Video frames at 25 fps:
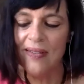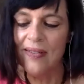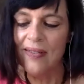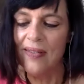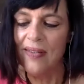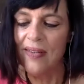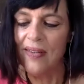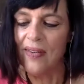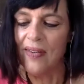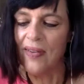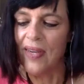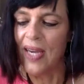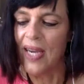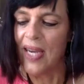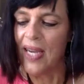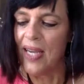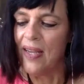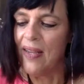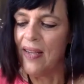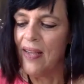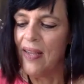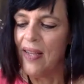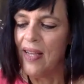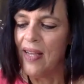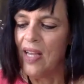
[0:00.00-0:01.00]
okay?
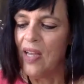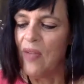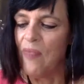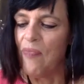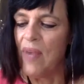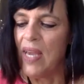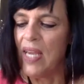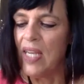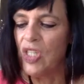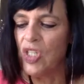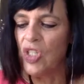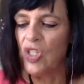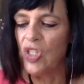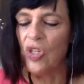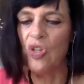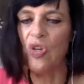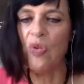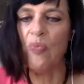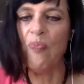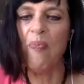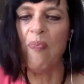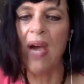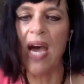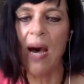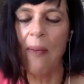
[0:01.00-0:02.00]
And make sure you
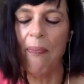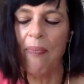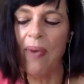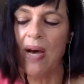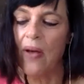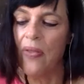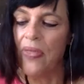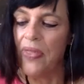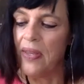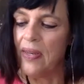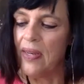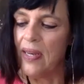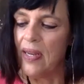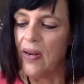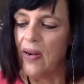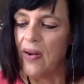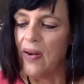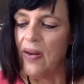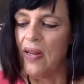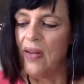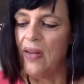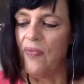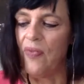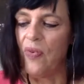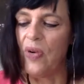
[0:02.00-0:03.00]
map out the
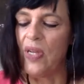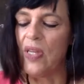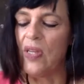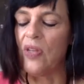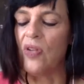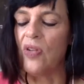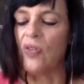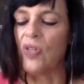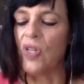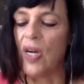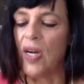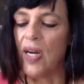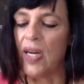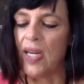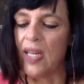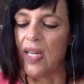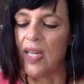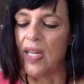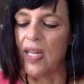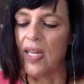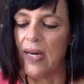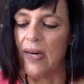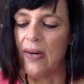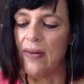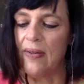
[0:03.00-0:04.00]
narrative, what you're talking
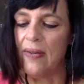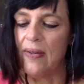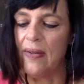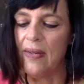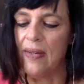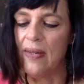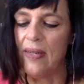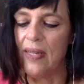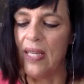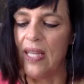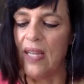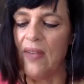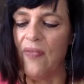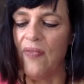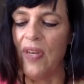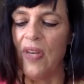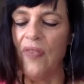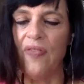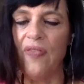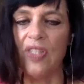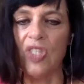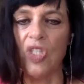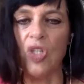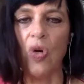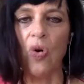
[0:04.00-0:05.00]
about, even if
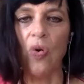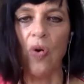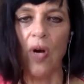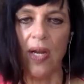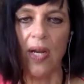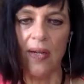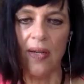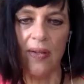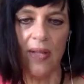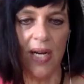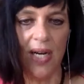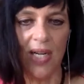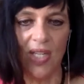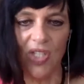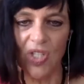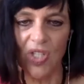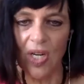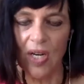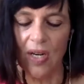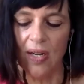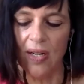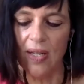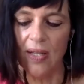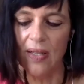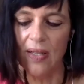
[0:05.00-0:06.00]
it's chronological,